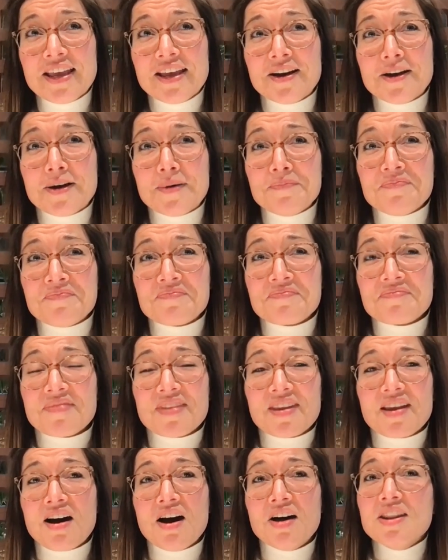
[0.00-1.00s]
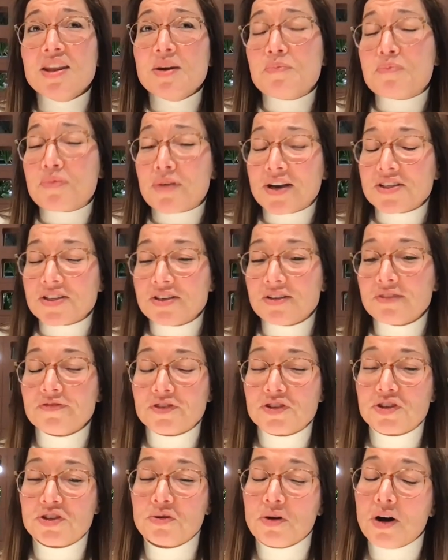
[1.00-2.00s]
um,
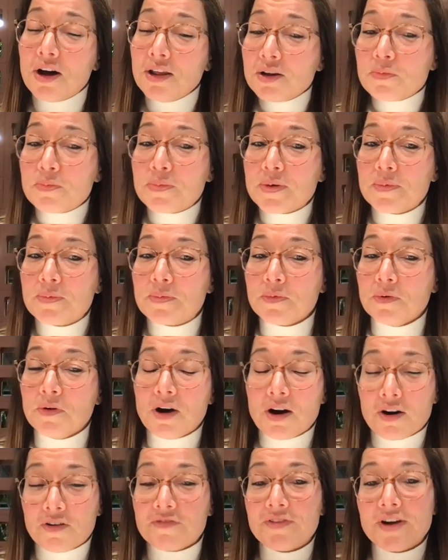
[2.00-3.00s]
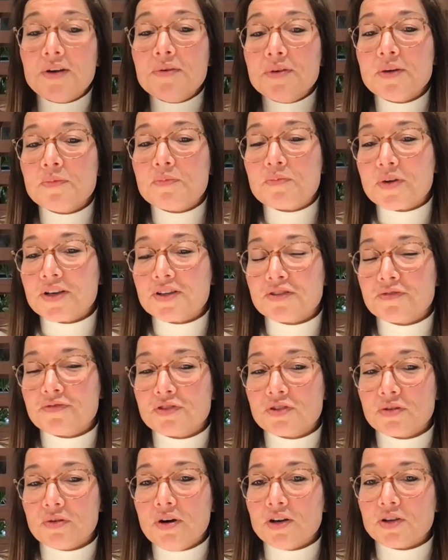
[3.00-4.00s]
unimpressive to other people are very
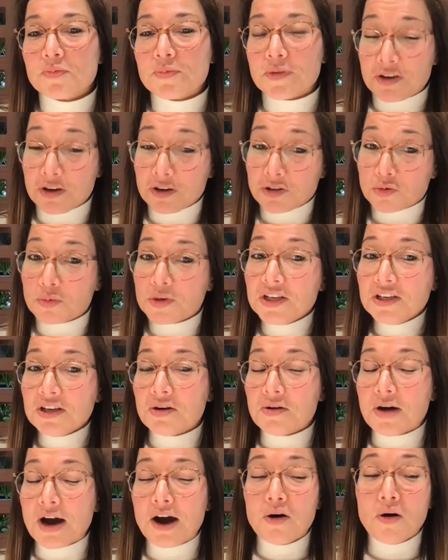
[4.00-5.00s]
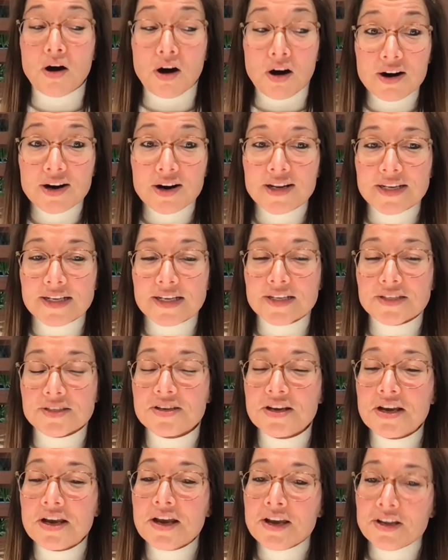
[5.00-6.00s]
impressive to us because we know how hard it
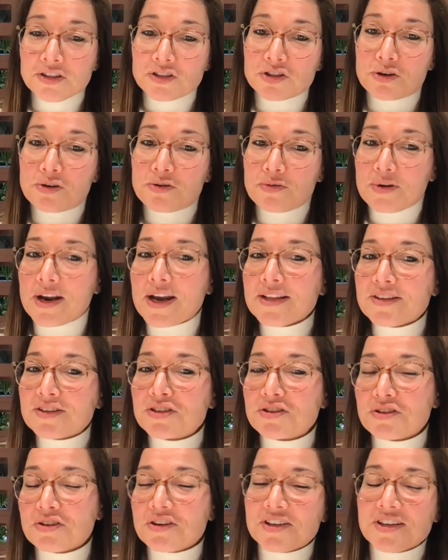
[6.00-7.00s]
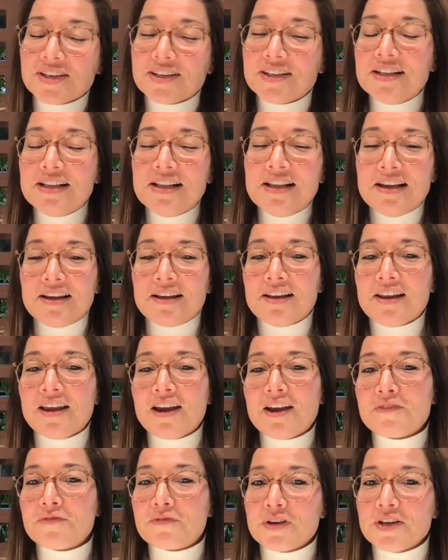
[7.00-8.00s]
is to create certain,
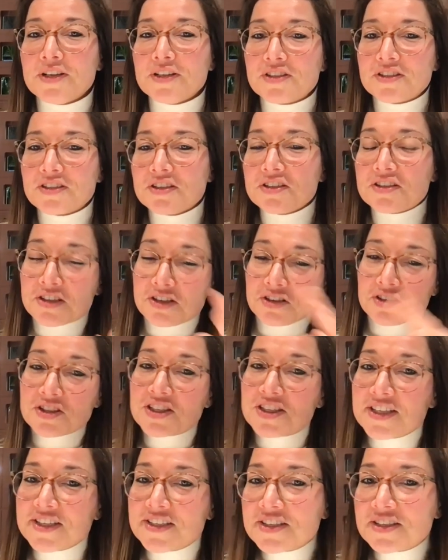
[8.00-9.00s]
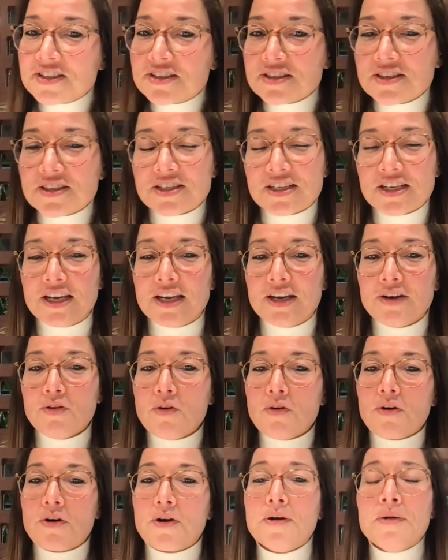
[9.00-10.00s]
like for instance, consistency
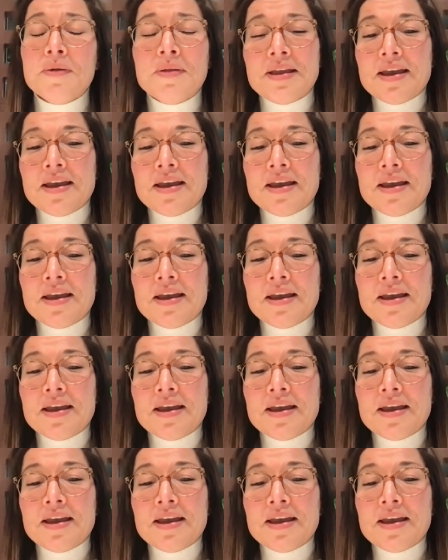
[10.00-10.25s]
or